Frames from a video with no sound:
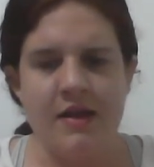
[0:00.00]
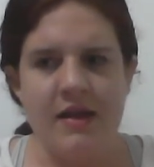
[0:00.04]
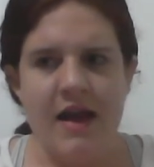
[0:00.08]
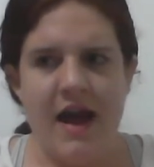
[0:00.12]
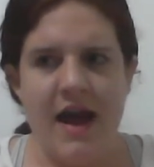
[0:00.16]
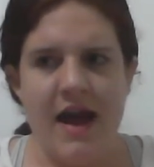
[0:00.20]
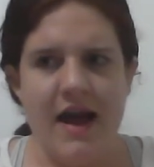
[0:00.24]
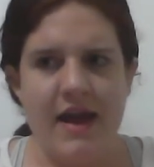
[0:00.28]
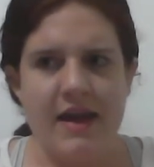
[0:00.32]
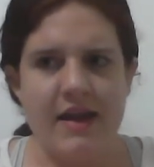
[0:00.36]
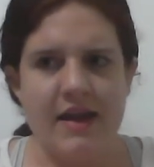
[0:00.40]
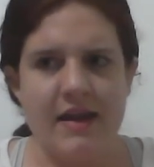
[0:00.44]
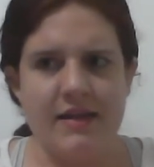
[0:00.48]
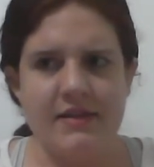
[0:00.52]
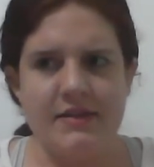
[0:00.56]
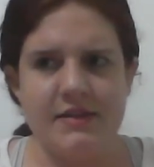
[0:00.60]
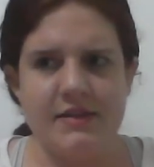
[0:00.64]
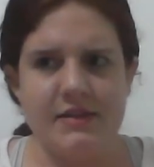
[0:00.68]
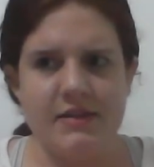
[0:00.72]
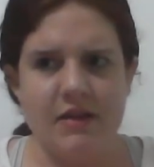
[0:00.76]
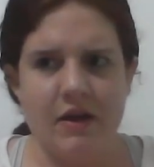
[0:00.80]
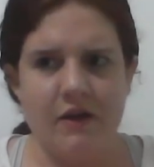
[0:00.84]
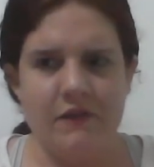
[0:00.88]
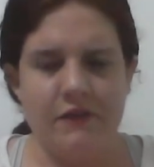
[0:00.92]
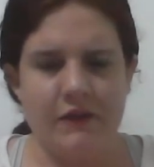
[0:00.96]
high-end
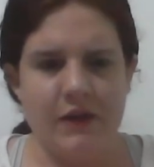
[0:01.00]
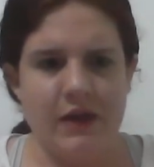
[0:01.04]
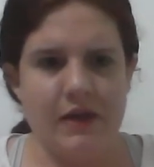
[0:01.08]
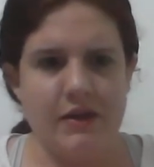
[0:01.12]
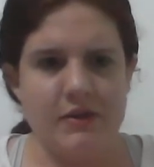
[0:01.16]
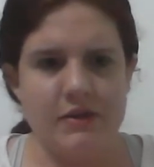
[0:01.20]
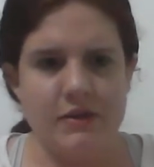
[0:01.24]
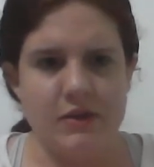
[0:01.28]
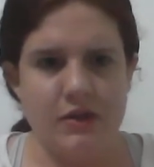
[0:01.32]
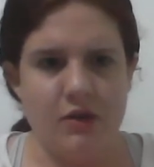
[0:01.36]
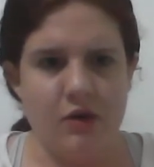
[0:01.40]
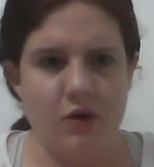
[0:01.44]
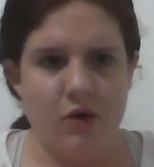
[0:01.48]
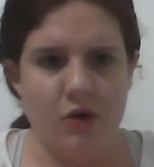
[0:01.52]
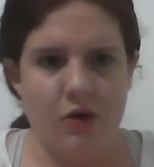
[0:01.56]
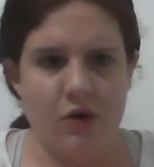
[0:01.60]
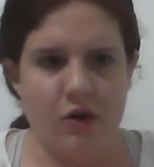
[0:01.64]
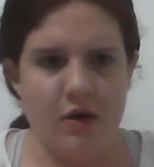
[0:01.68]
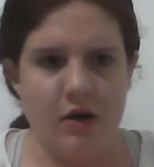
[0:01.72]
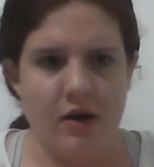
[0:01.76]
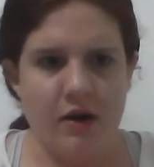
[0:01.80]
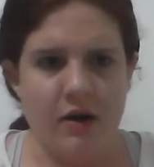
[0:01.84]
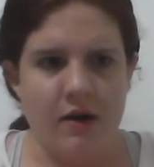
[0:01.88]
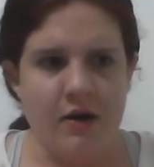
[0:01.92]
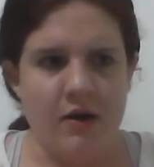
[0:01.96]
stuff like
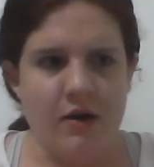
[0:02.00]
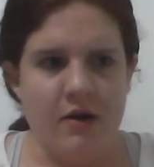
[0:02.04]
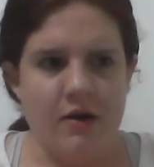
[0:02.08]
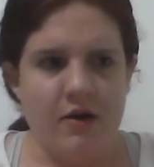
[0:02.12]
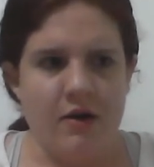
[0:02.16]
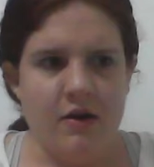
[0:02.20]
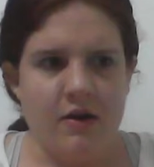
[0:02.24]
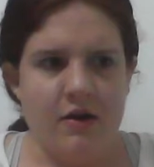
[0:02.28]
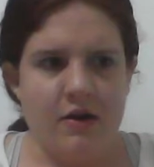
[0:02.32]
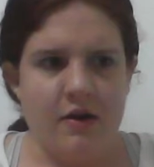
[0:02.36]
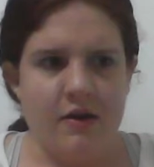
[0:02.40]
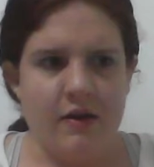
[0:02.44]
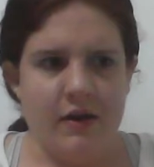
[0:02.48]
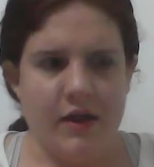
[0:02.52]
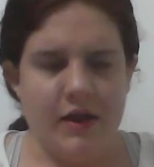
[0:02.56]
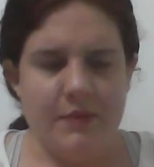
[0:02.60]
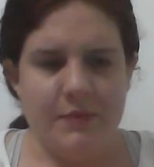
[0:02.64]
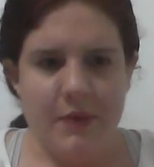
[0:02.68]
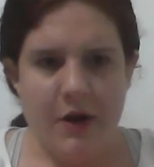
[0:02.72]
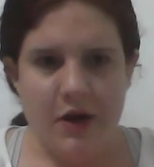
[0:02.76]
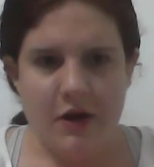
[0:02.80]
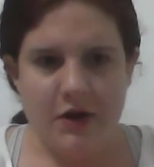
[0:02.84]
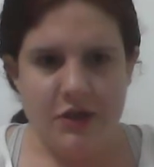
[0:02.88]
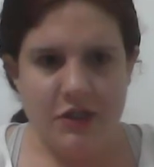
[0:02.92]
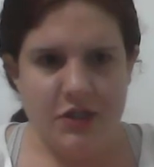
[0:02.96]
Dior or like
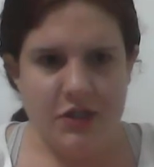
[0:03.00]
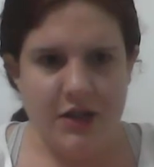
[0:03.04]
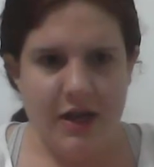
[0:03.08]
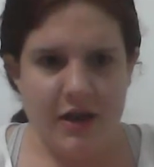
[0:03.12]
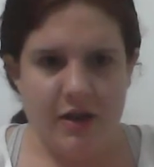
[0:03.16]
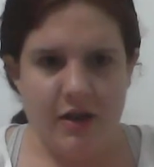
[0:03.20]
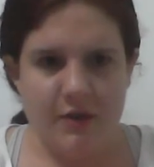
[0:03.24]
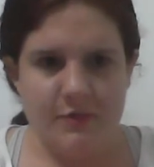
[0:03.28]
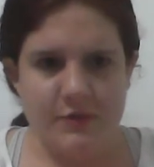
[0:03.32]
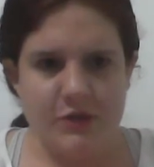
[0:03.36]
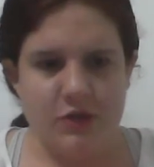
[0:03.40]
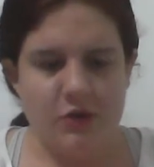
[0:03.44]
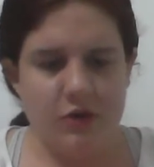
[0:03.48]
Marc Jacobs.